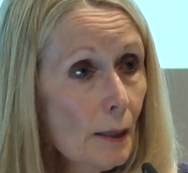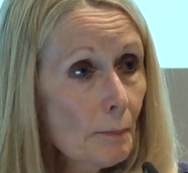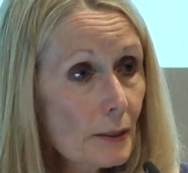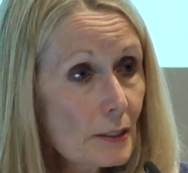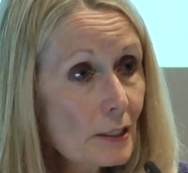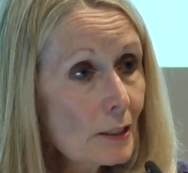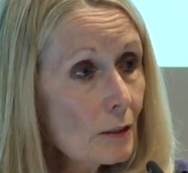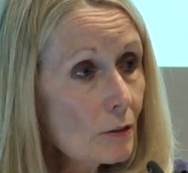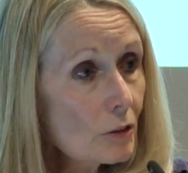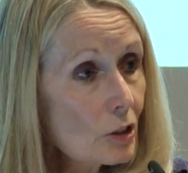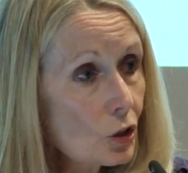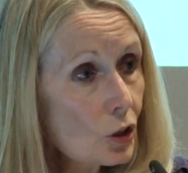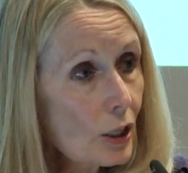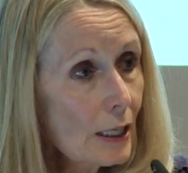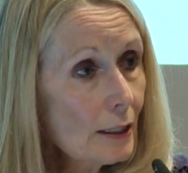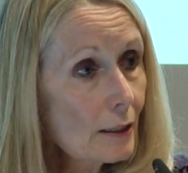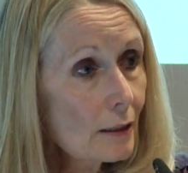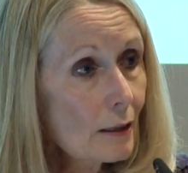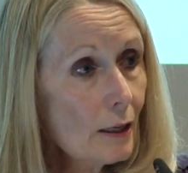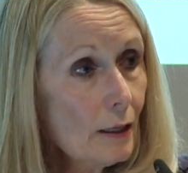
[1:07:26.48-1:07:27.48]
But in
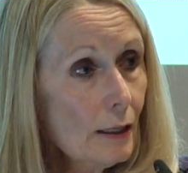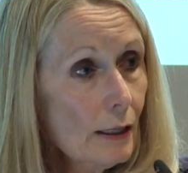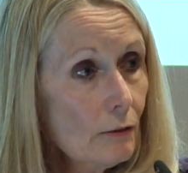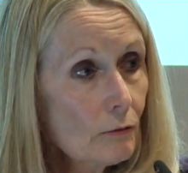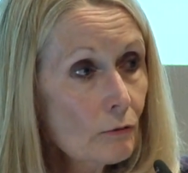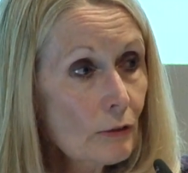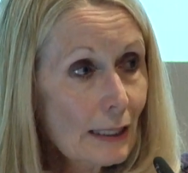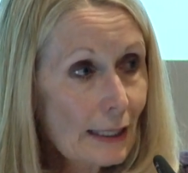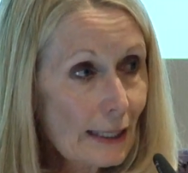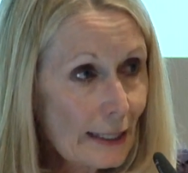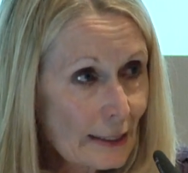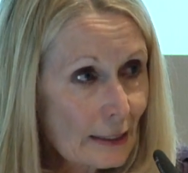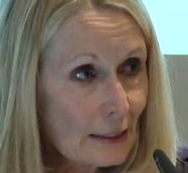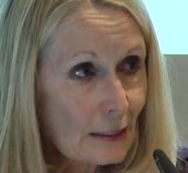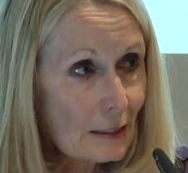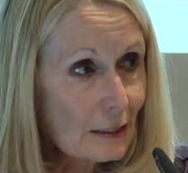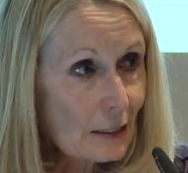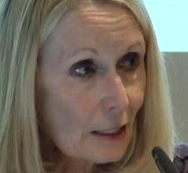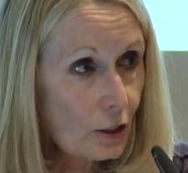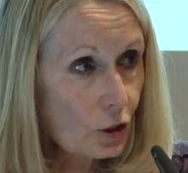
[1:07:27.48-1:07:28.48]
Australia, there really
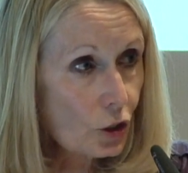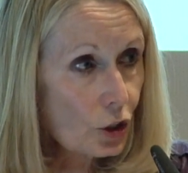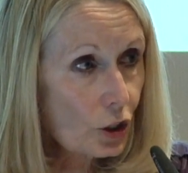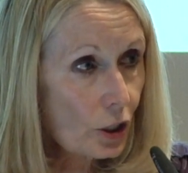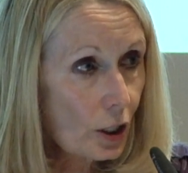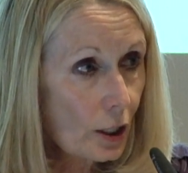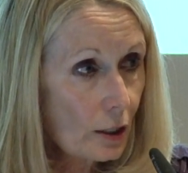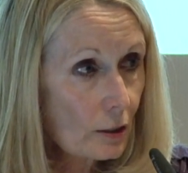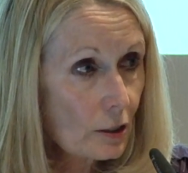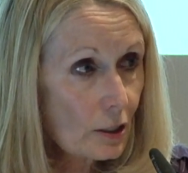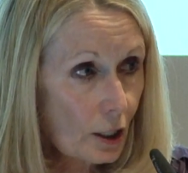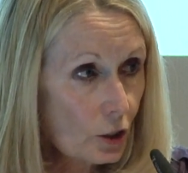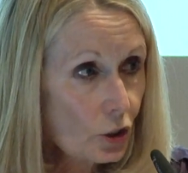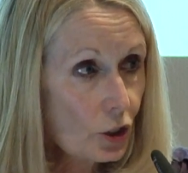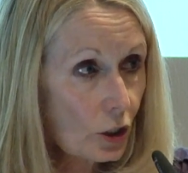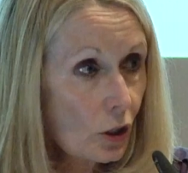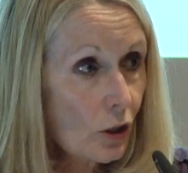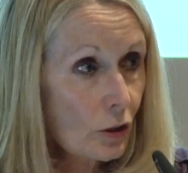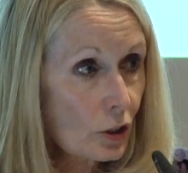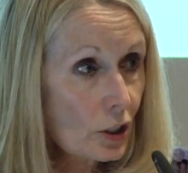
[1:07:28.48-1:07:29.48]
isn't such
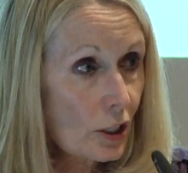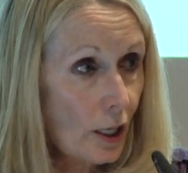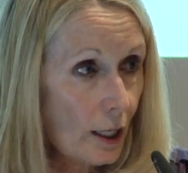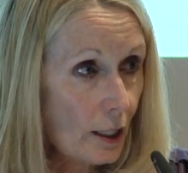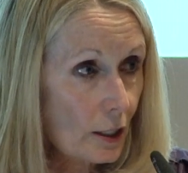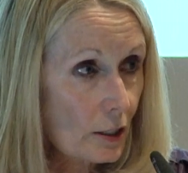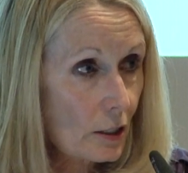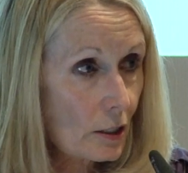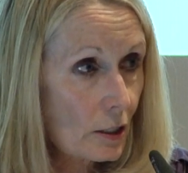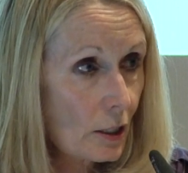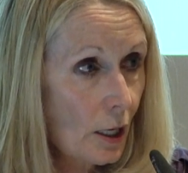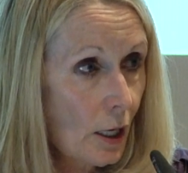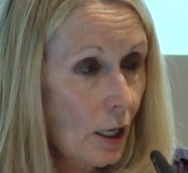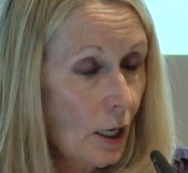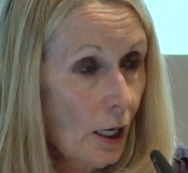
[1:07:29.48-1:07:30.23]
a context,